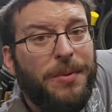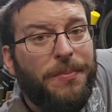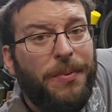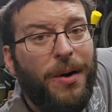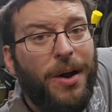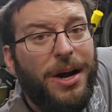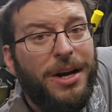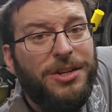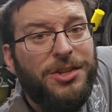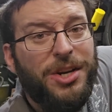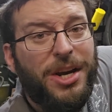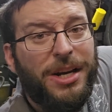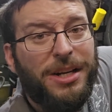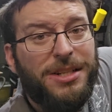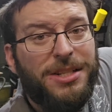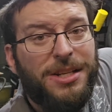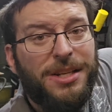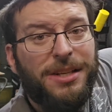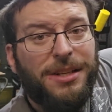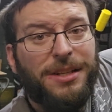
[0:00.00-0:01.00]

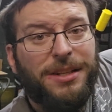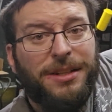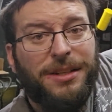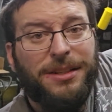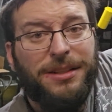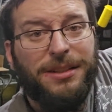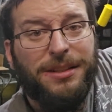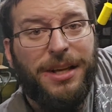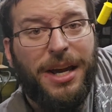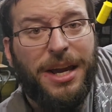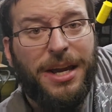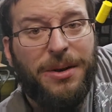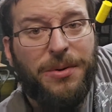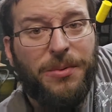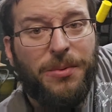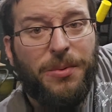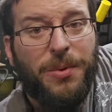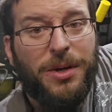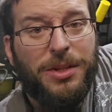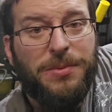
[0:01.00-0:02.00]
project, like,
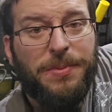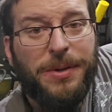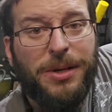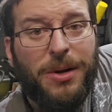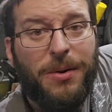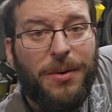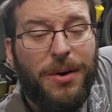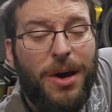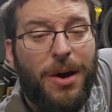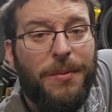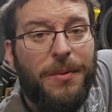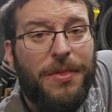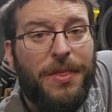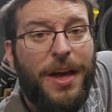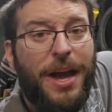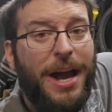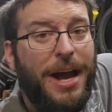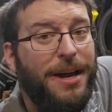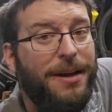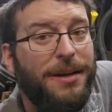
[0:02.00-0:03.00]
what's been going on with
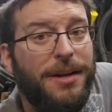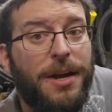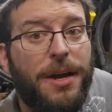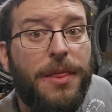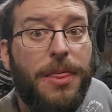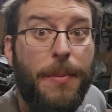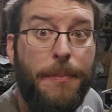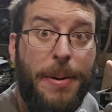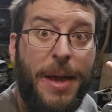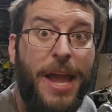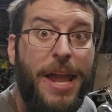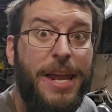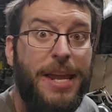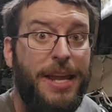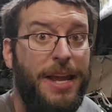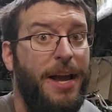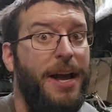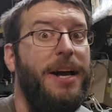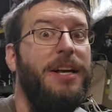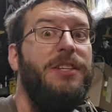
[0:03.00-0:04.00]
that? The
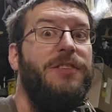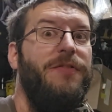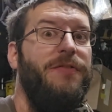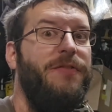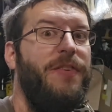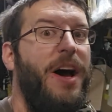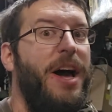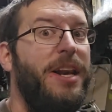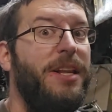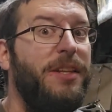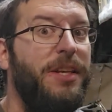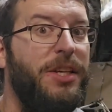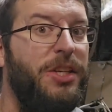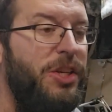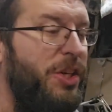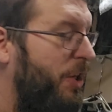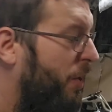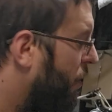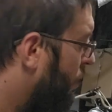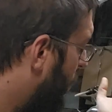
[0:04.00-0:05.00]
paint has finally
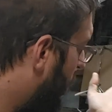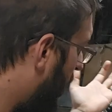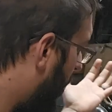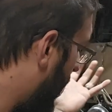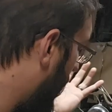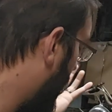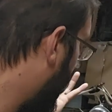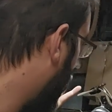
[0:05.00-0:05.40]
cured on